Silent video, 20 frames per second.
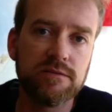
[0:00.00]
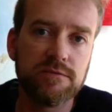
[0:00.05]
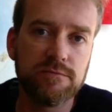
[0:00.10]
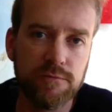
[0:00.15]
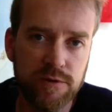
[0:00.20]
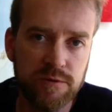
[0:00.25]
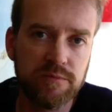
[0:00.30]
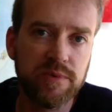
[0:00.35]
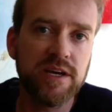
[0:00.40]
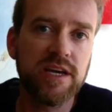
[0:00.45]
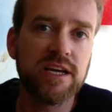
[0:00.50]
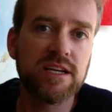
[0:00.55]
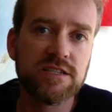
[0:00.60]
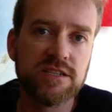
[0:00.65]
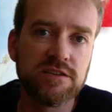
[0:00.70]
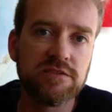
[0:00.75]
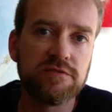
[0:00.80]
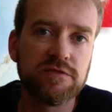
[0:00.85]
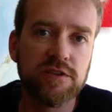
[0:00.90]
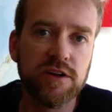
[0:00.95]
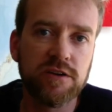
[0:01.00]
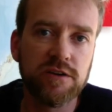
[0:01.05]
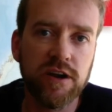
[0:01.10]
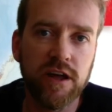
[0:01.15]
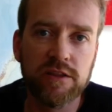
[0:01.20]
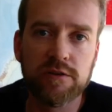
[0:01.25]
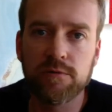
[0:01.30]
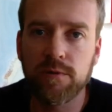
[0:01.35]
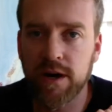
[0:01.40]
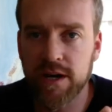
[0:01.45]
would begin to float
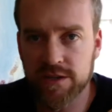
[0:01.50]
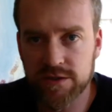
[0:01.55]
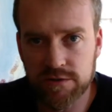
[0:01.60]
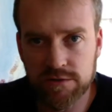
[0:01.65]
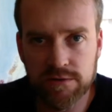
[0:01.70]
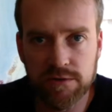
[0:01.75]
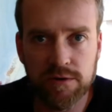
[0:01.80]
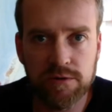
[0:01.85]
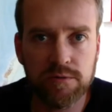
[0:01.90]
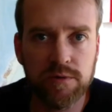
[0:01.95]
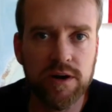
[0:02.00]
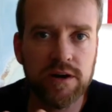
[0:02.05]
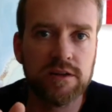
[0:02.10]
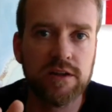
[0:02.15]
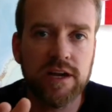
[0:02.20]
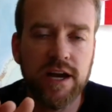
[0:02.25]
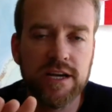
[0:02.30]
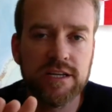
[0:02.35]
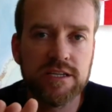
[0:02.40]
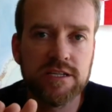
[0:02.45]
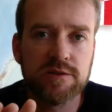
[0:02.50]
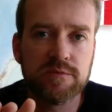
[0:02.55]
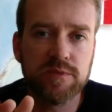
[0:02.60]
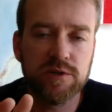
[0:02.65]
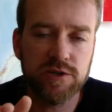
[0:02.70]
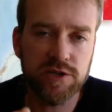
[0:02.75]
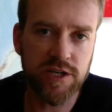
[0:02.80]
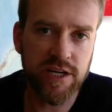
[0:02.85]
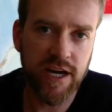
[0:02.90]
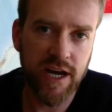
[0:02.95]
otherwise, or where the ice is
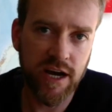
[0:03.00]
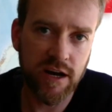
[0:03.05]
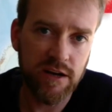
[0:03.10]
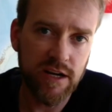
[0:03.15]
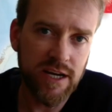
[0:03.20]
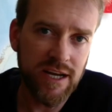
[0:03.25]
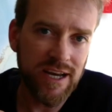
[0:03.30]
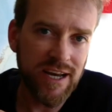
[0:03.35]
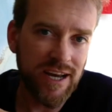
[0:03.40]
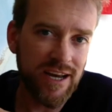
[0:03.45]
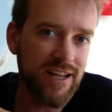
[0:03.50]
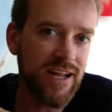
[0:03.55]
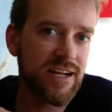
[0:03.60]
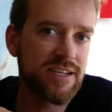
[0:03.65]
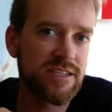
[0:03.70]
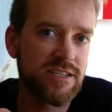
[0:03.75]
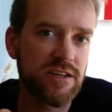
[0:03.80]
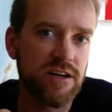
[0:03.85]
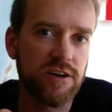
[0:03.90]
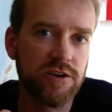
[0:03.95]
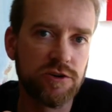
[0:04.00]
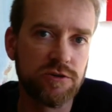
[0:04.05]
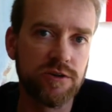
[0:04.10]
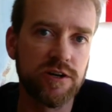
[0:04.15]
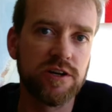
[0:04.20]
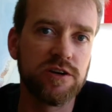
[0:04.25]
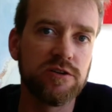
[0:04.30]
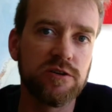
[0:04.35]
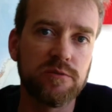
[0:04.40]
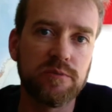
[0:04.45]
pushing out. And that's a
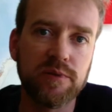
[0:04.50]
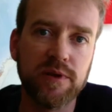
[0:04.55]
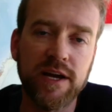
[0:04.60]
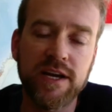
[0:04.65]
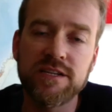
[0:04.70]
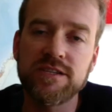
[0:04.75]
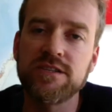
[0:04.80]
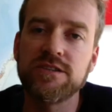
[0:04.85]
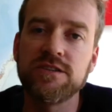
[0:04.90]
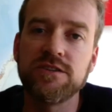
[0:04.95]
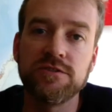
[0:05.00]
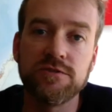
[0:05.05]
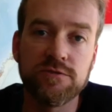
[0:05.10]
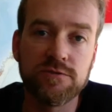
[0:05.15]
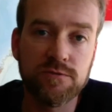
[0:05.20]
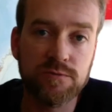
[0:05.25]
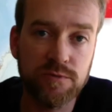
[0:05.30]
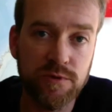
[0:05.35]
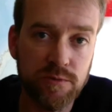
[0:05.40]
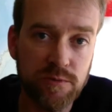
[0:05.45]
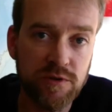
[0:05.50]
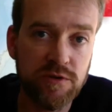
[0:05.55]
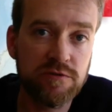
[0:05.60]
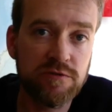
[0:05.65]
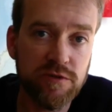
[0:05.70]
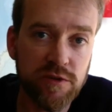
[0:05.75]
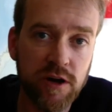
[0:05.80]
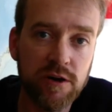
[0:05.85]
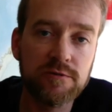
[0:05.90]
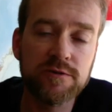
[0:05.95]
critical place to remove
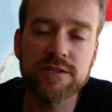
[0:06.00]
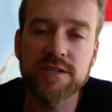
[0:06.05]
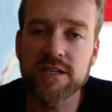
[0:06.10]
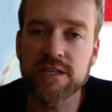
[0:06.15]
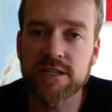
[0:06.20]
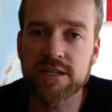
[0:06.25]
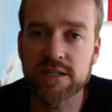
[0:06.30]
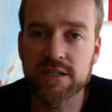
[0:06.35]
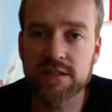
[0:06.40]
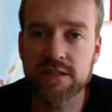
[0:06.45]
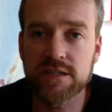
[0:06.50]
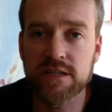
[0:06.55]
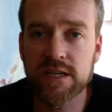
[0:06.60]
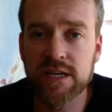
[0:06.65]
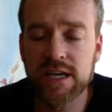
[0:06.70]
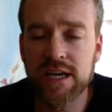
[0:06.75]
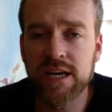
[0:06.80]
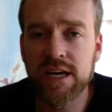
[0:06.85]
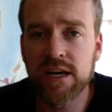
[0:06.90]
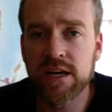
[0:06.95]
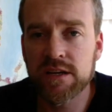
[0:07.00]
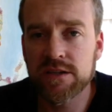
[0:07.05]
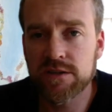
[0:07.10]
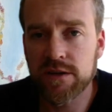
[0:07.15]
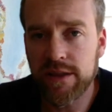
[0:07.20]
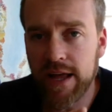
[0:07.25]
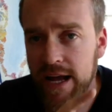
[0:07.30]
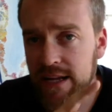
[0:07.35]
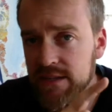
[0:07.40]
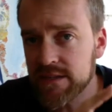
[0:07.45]
flow resistance.
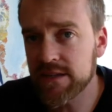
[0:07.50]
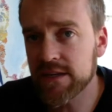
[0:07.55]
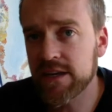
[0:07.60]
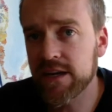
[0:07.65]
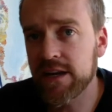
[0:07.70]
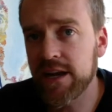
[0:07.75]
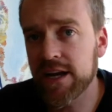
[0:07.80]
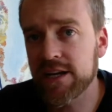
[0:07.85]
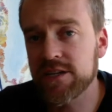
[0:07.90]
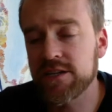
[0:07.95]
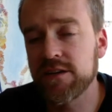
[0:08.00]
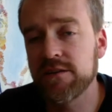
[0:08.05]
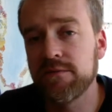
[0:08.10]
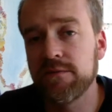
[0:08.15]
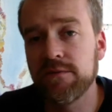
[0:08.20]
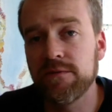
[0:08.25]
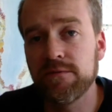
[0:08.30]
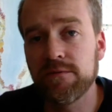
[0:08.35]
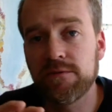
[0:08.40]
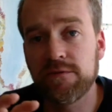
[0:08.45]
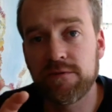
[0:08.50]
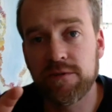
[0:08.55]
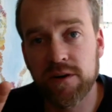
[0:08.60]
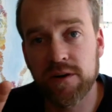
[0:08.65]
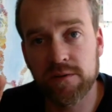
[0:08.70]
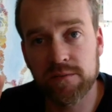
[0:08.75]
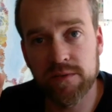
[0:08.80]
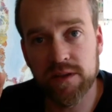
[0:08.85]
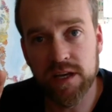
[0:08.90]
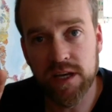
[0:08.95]
So that's the connection
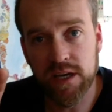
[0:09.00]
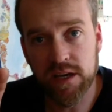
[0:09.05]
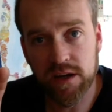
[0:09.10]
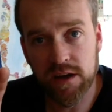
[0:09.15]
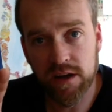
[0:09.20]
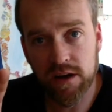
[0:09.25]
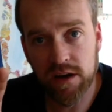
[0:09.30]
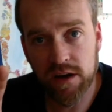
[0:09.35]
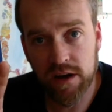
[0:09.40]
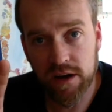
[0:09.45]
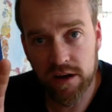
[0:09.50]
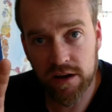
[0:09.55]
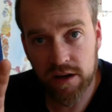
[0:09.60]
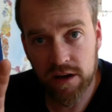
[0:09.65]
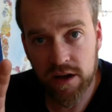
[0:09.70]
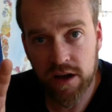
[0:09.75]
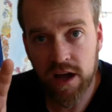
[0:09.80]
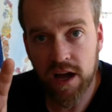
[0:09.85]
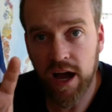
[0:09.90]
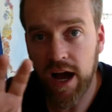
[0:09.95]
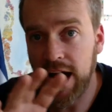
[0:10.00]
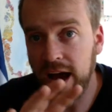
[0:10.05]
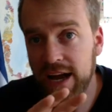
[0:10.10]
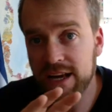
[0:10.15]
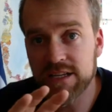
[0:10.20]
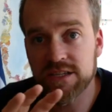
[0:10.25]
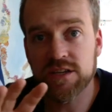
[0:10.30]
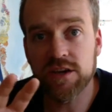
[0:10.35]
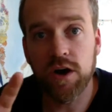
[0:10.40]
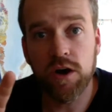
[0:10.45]
from the
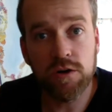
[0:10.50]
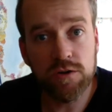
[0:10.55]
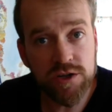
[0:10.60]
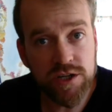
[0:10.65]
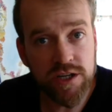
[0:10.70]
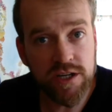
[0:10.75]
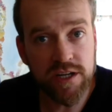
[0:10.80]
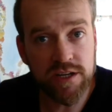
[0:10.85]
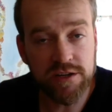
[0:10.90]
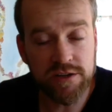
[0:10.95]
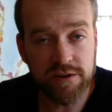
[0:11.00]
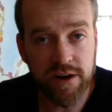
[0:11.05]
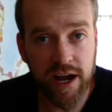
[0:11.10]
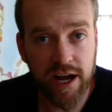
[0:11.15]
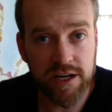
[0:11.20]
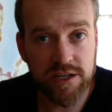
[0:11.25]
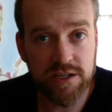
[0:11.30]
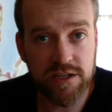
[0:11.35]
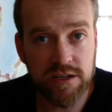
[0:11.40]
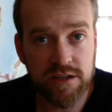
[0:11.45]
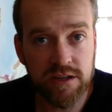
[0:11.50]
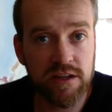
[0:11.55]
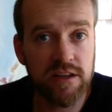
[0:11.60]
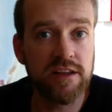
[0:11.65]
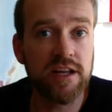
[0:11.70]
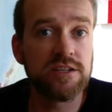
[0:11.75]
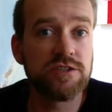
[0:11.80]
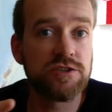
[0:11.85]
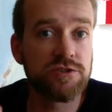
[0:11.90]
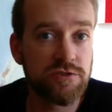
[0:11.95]
ice-ocean interaction
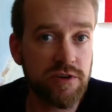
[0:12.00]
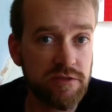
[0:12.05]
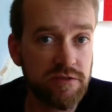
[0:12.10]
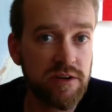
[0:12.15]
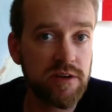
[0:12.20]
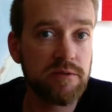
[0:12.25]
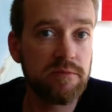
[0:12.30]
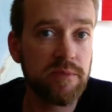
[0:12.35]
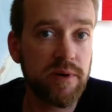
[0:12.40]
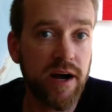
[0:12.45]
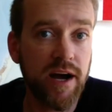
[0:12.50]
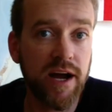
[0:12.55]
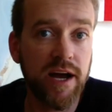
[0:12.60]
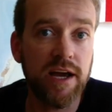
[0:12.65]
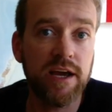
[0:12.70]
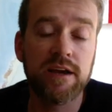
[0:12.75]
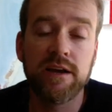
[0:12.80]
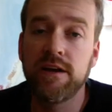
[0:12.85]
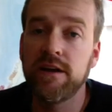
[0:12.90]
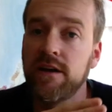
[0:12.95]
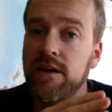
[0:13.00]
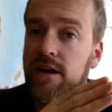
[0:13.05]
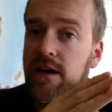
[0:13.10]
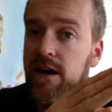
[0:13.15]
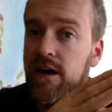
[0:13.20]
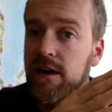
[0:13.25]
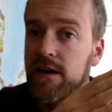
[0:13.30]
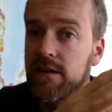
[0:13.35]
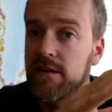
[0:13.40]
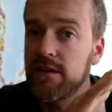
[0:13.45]
that's driven by
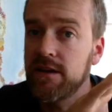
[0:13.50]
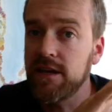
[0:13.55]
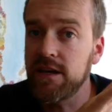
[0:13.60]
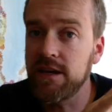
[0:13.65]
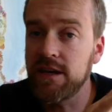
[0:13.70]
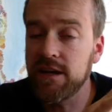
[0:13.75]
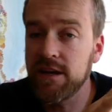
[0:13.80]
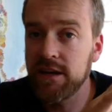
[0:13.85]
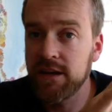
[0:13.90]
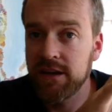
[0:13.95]
the